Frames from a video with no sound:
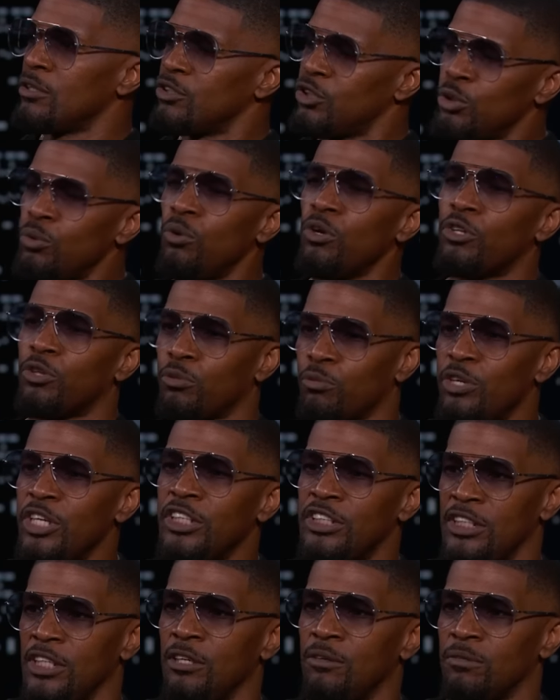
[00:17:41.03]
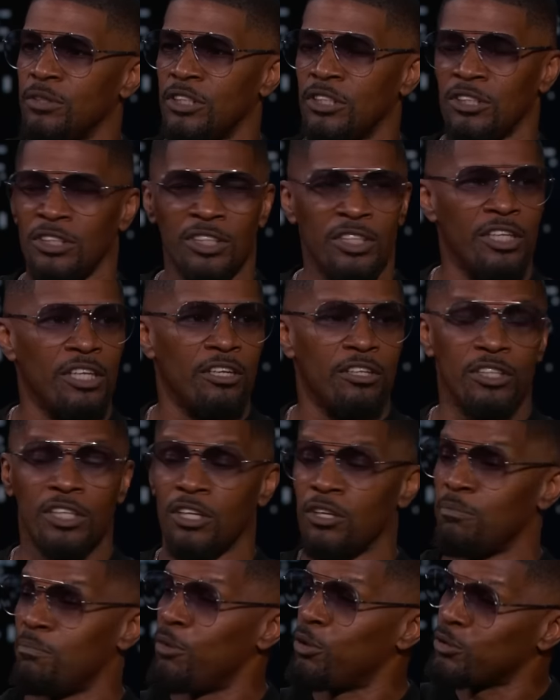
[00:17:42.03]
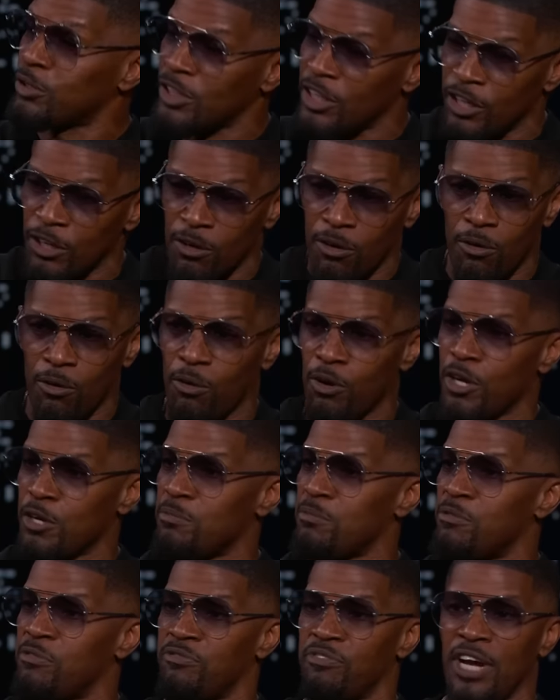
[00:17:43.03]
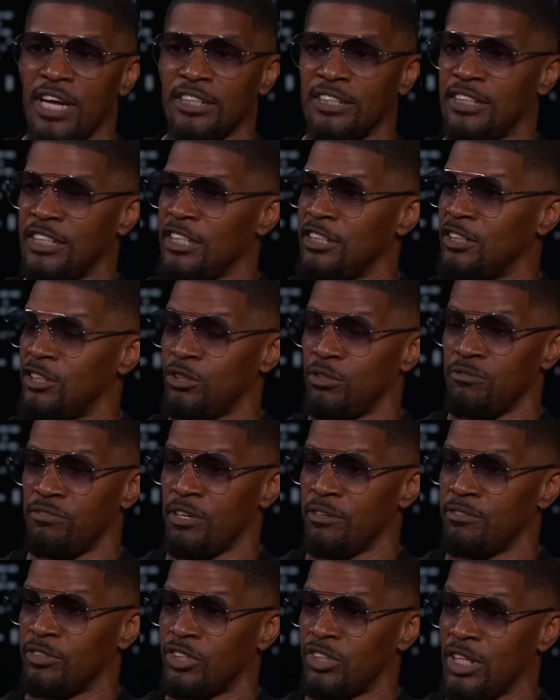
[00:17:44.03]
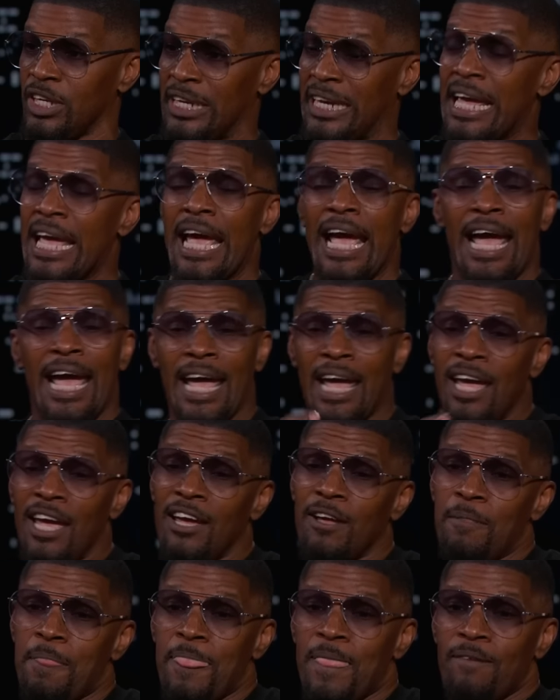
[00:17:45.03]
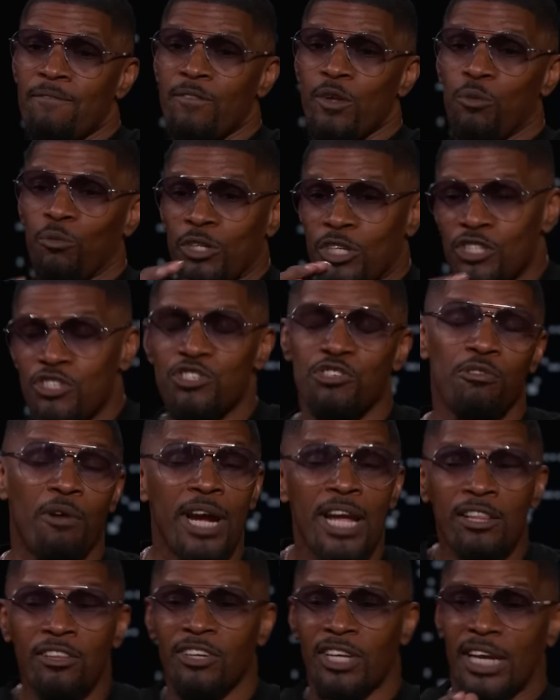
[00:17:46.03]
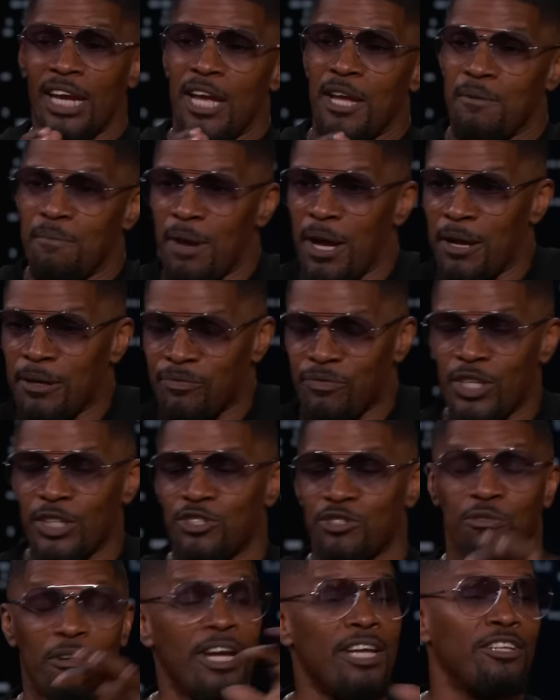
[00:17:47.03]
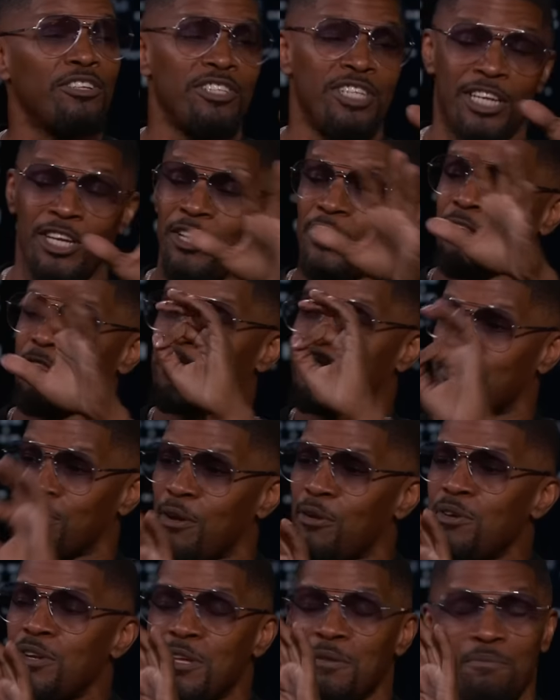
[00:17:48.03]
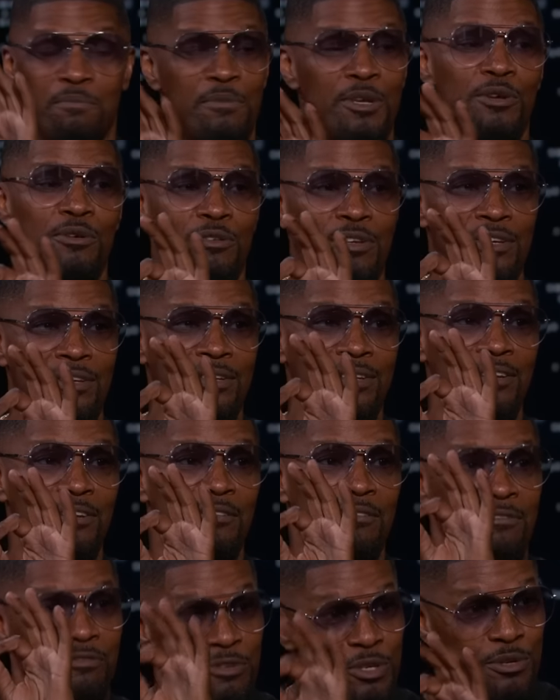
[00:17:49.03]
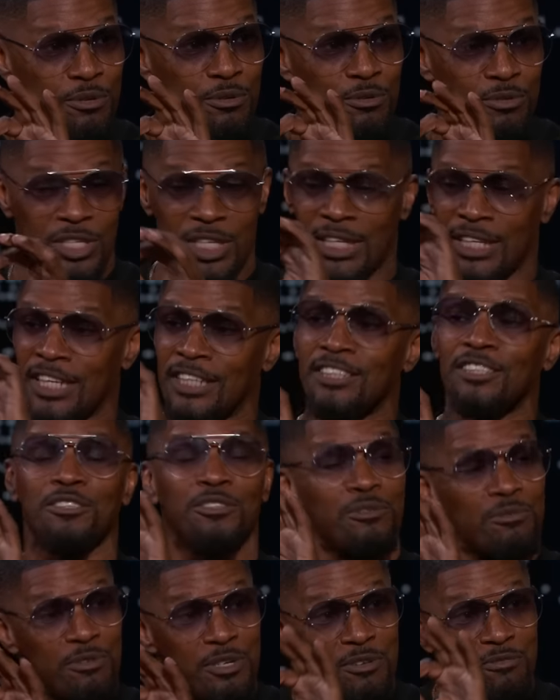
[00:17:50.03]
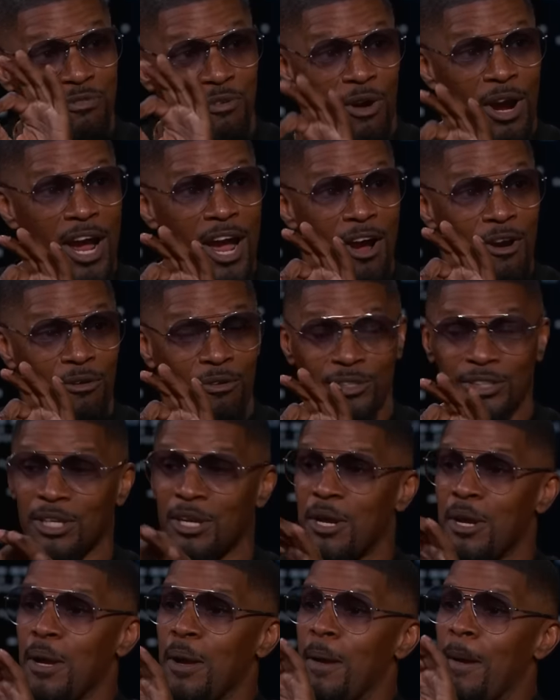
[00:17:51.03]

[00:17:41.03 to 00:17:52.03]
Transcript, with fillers: two or three sequences in here that are most incredible fight scenes that you've ever seen. And when the trailer came out, the trailer did 30 million views in less than 24 hours. And you